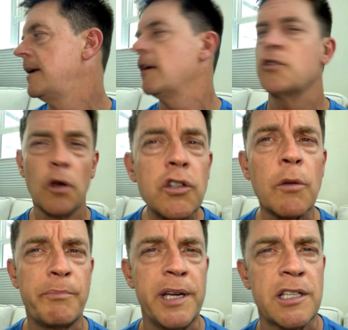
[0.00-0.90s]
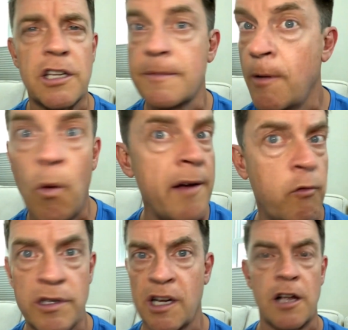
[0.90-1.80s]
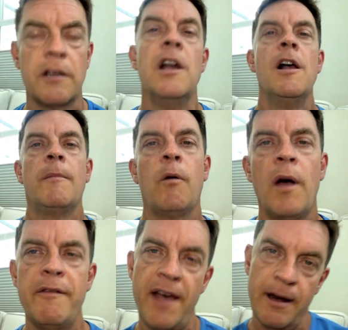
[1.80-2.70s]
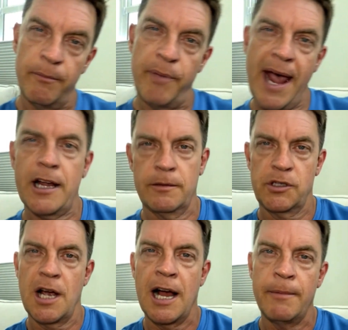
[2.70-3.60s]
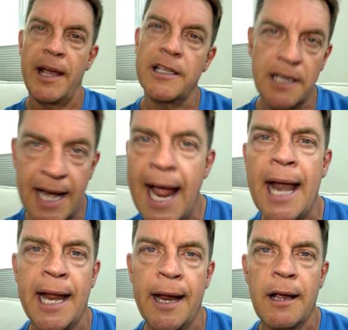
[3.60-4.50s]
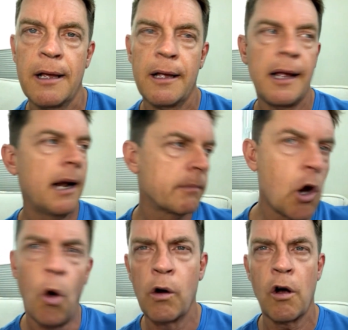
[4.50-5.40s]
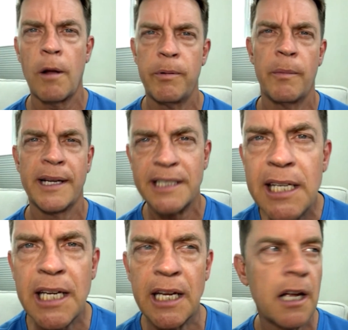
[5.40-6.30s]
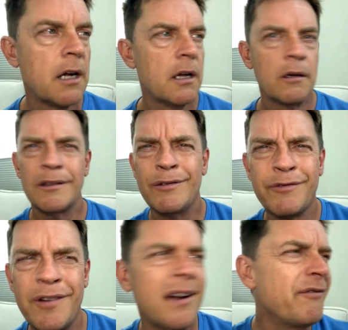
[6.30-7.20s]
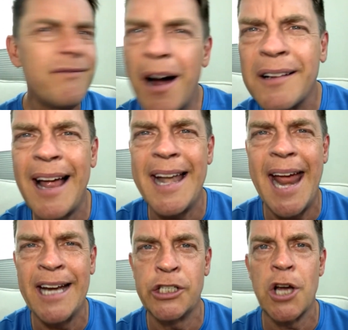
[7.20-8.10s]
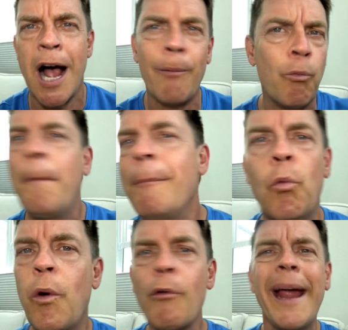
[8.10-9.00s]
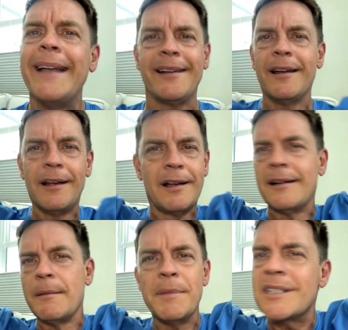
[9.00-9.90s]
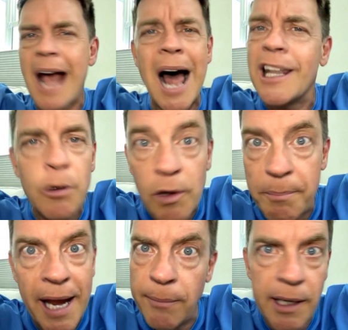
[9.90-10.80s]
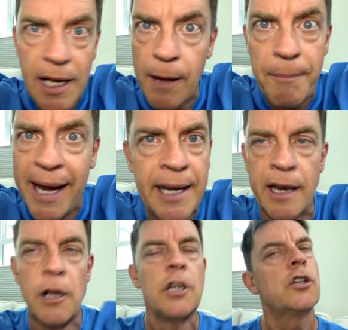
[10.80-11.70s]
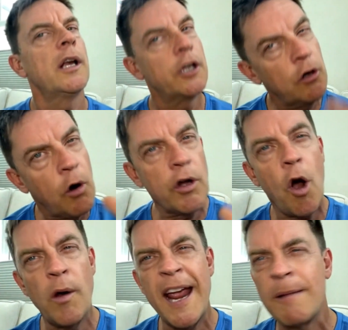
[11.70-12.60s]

And I was also pissed because my wife wasn't good. My wife had a backup job as a nanny. And I'm calling her up. I'm like, D, what the fuck? Fuck that nanny job. We're it. Mr. Hollywood, baby. I made it. She's like, you don't know yet.